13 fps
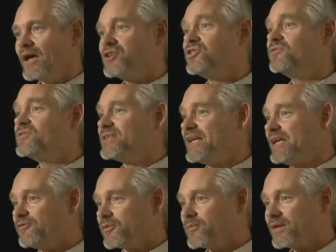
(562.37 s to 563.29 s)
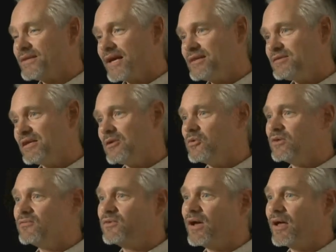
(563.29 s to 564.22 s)
As you've seen from the testing
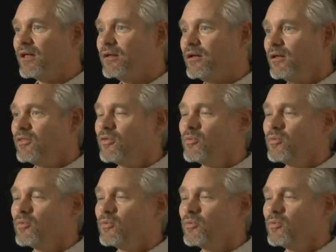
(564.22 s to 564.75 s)
we've done,